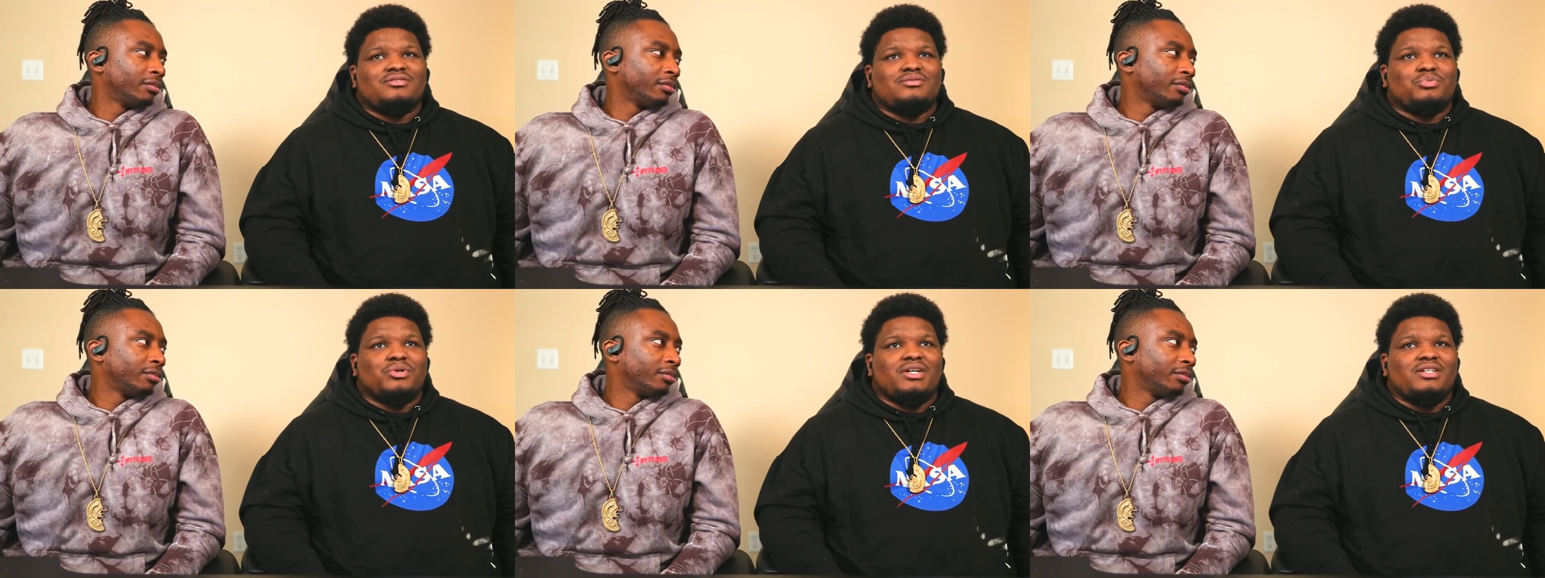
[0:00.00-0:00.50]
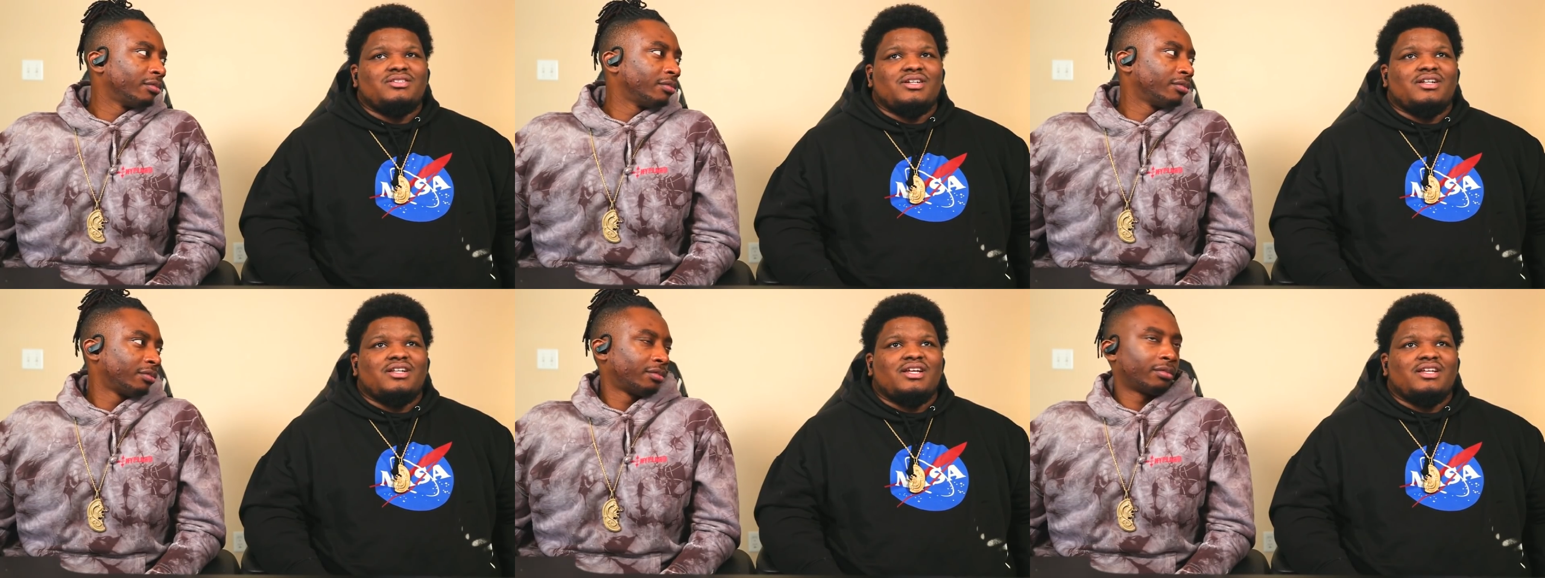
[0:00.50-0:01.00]
Speaker 1: probably trying
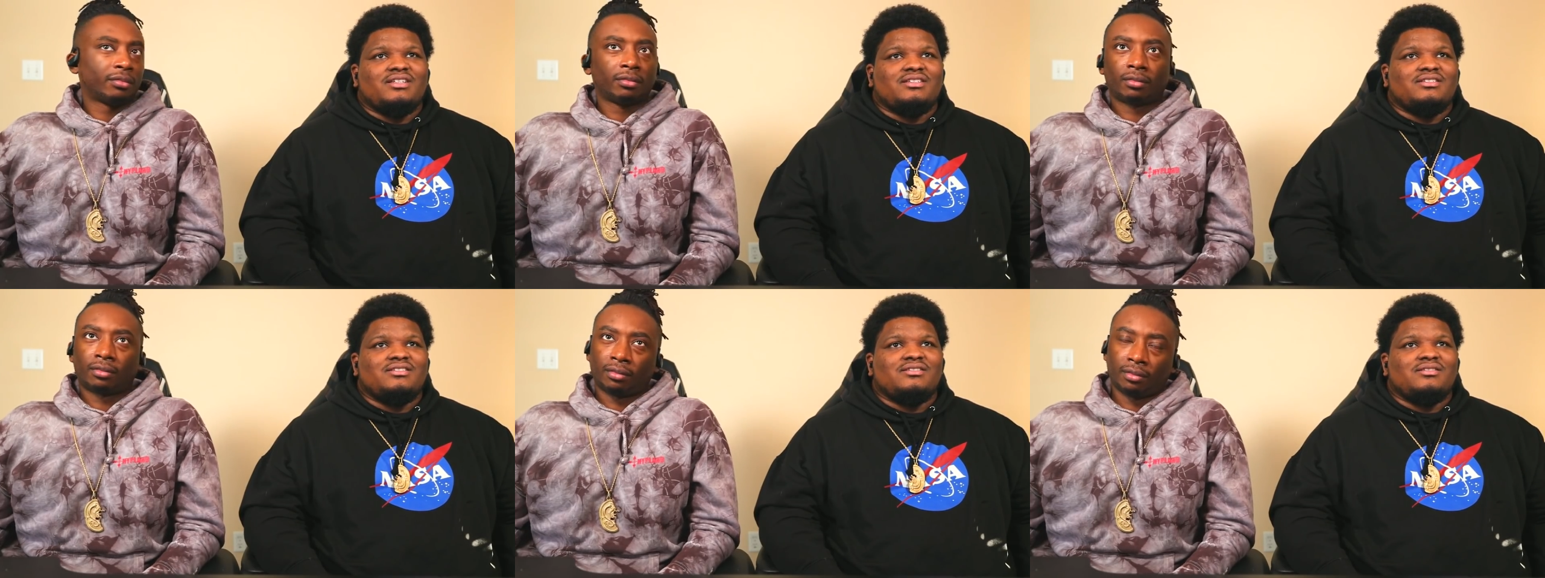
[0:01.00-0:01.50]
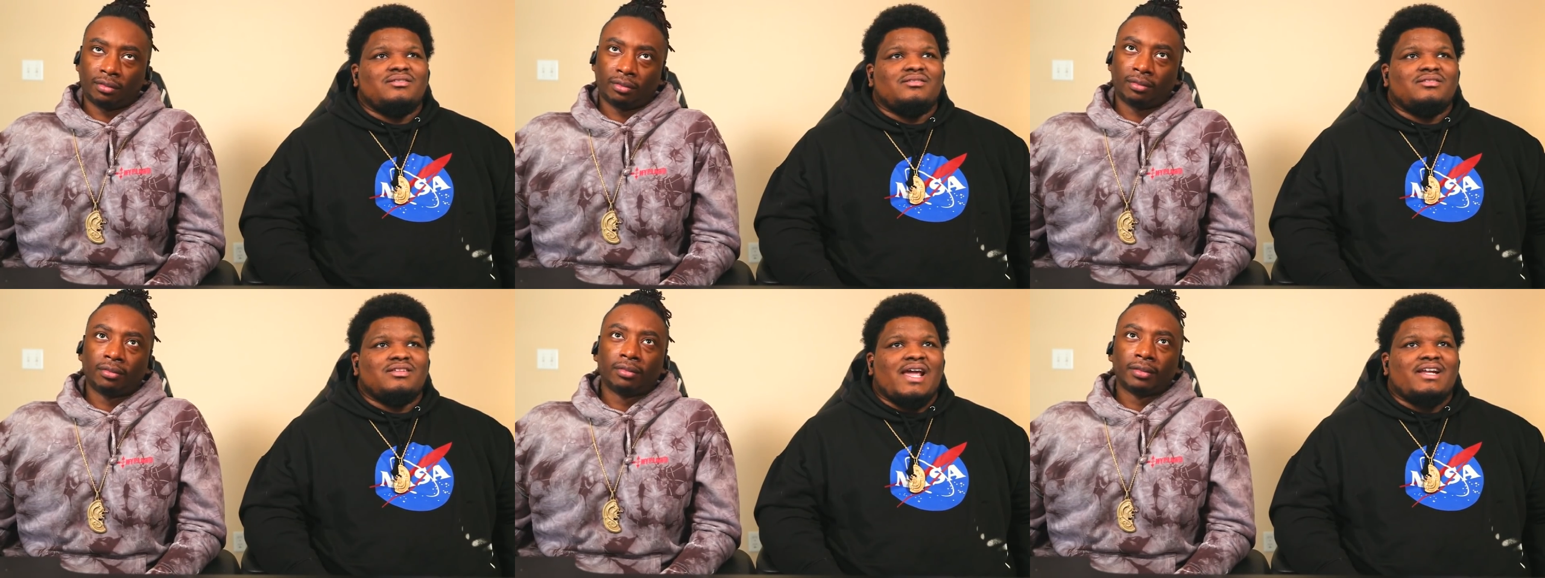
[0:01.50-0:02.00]
to like
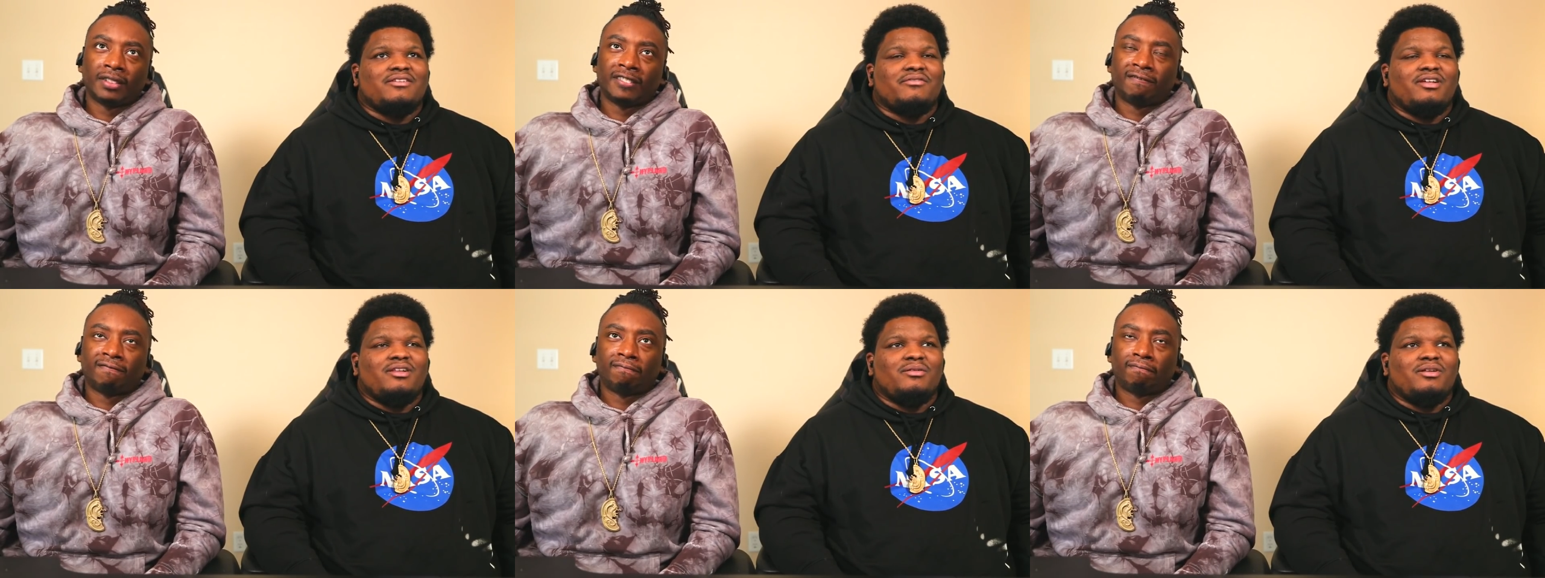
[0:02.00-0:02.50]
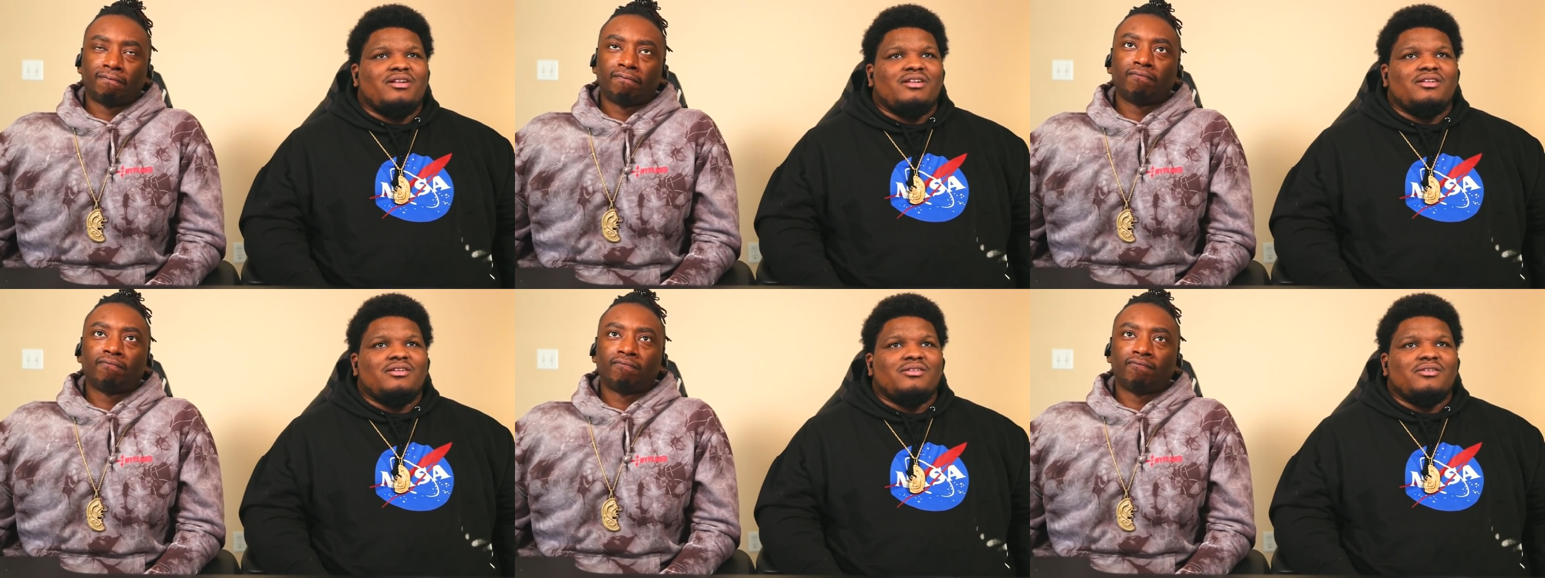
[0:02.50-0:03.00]
activate it and
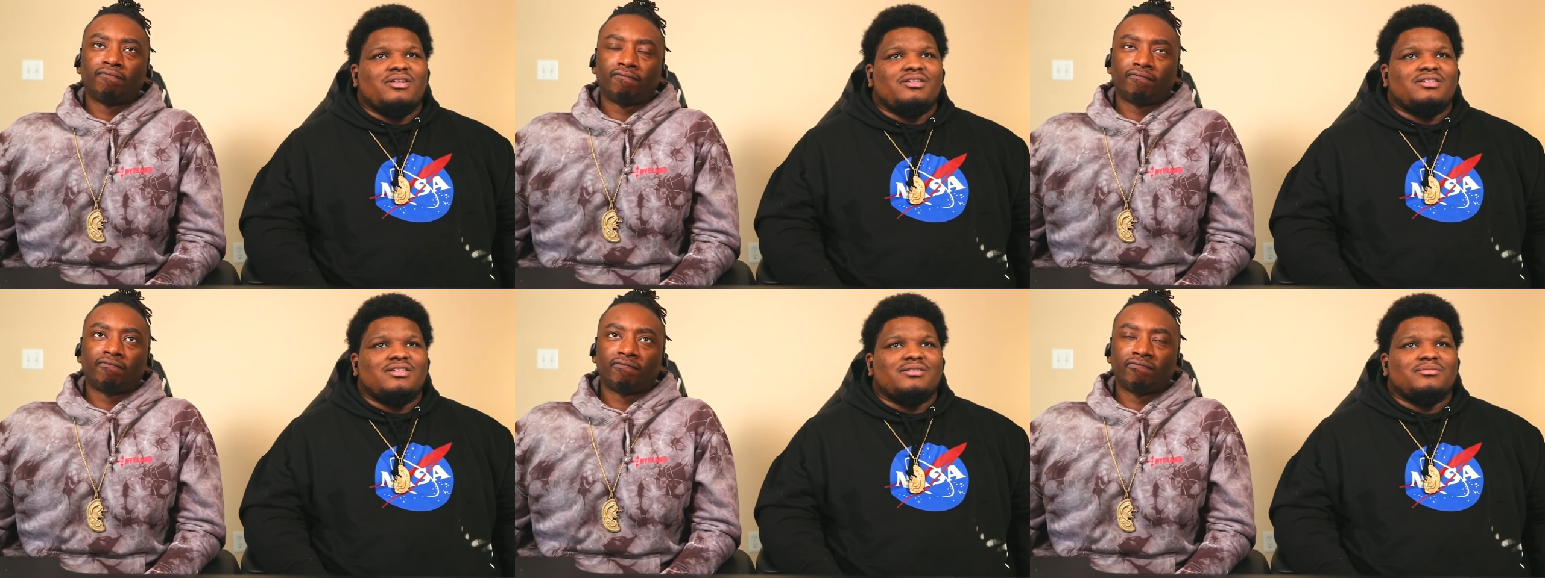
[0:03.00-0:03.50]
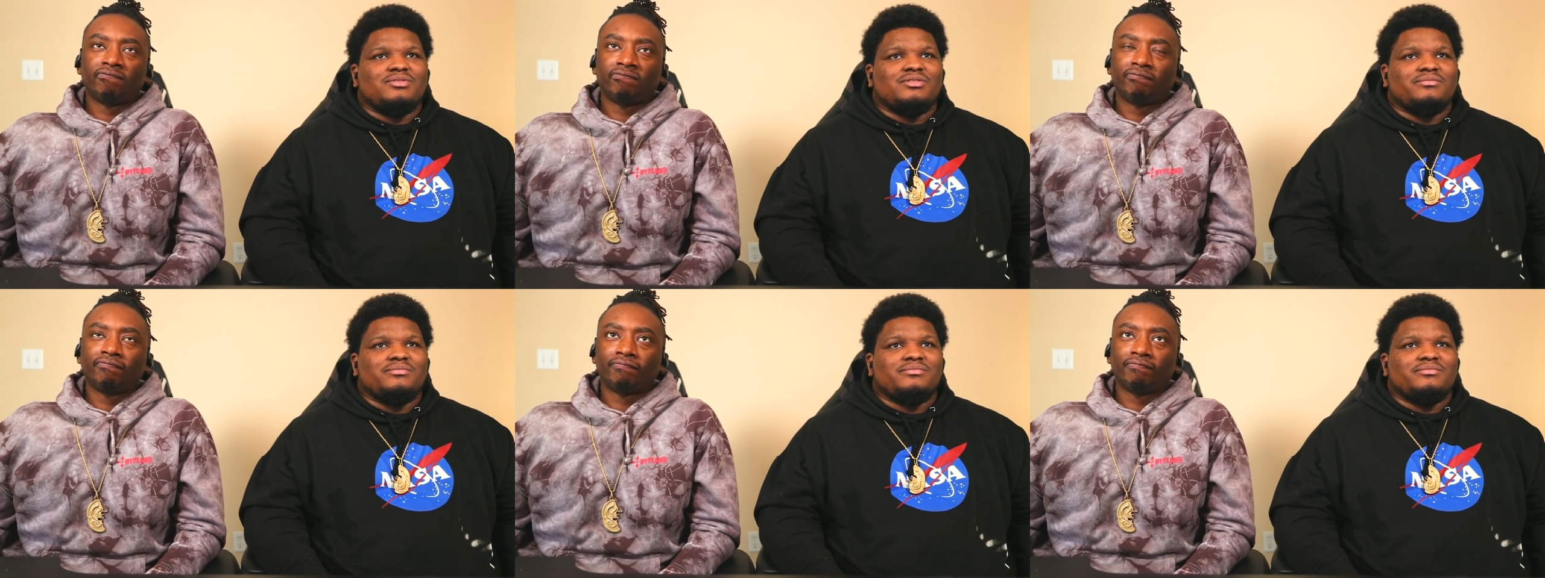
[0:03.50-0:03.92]
go that time. So.